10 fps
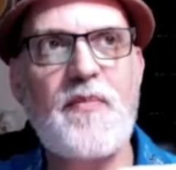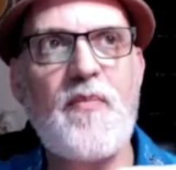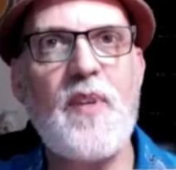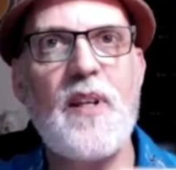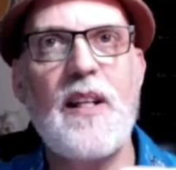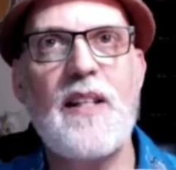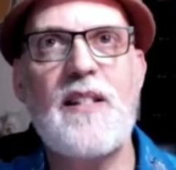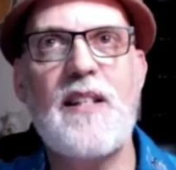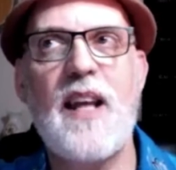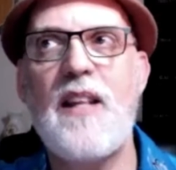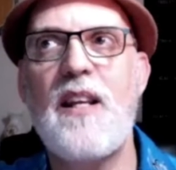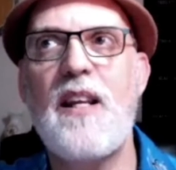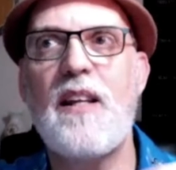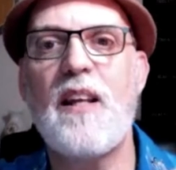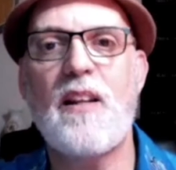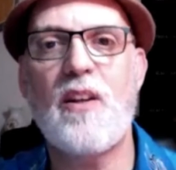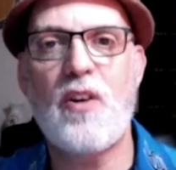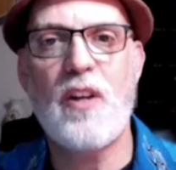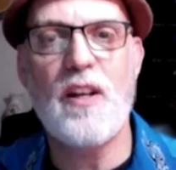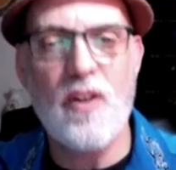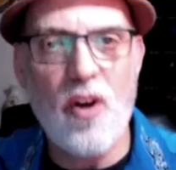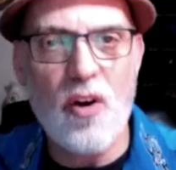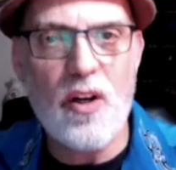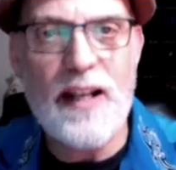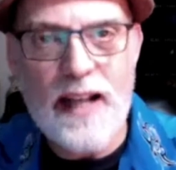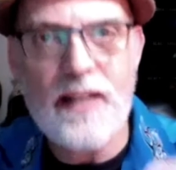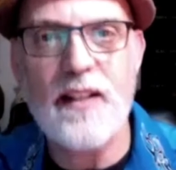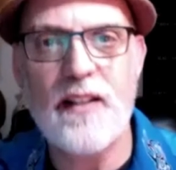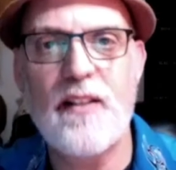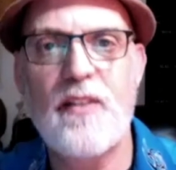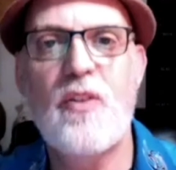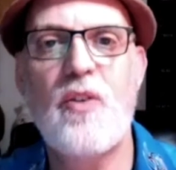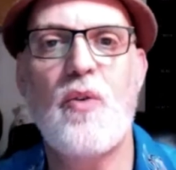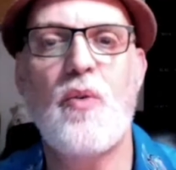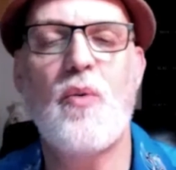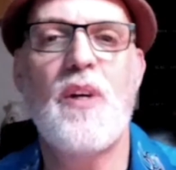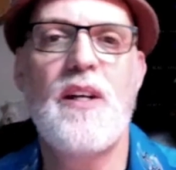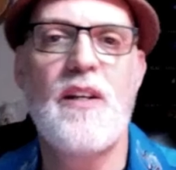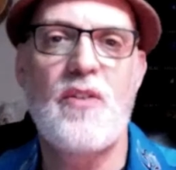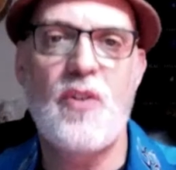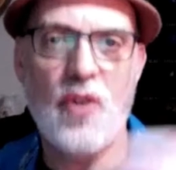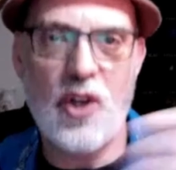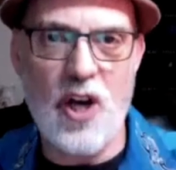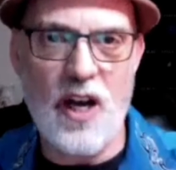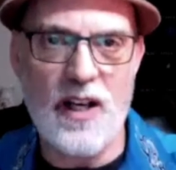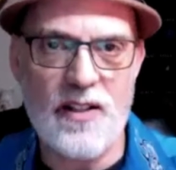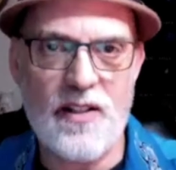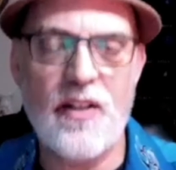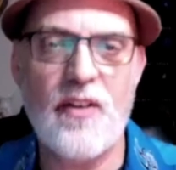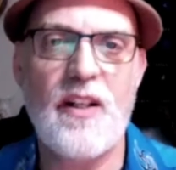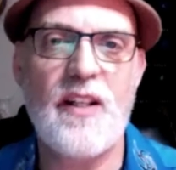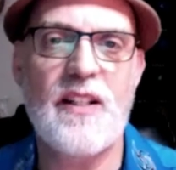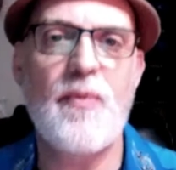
let's say, they're all connected to the goddess. They're some of the